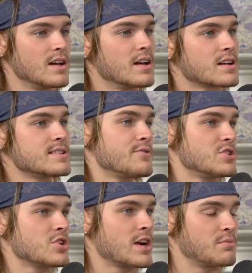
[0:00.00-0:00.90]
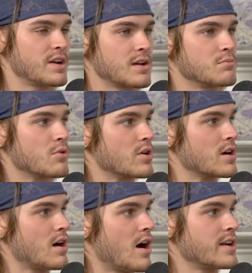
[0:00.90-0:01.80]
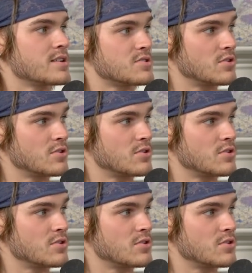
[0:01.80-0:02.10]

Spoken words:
because they were just trying to bring in more audience